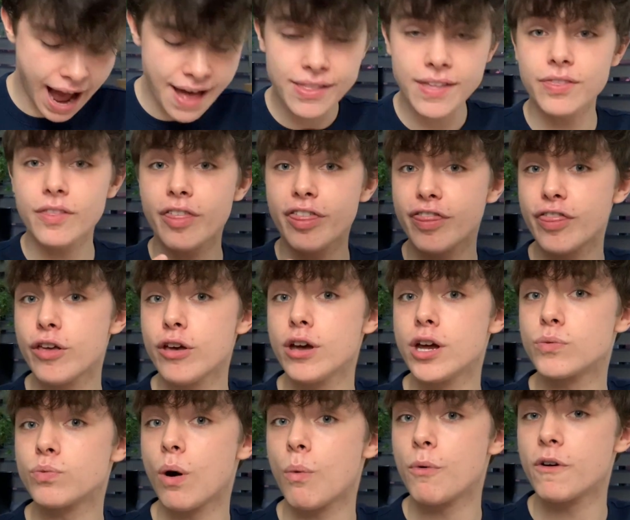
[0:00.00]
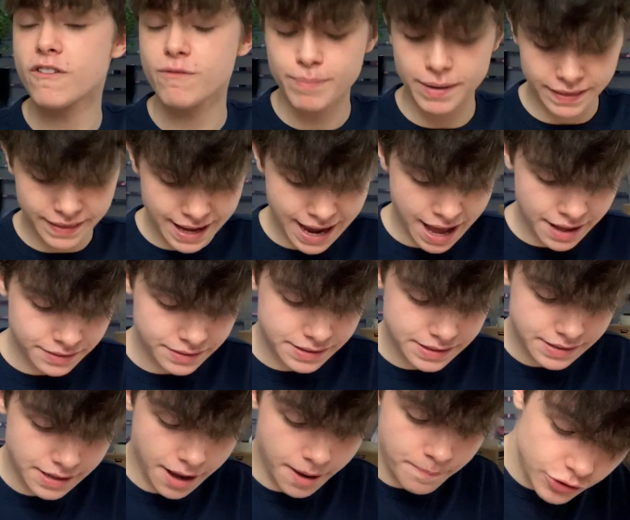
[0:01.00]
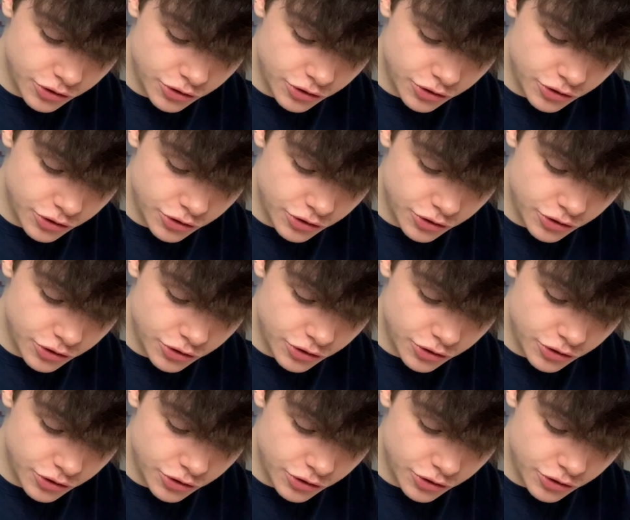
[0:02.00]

and then the third one would have been the answer.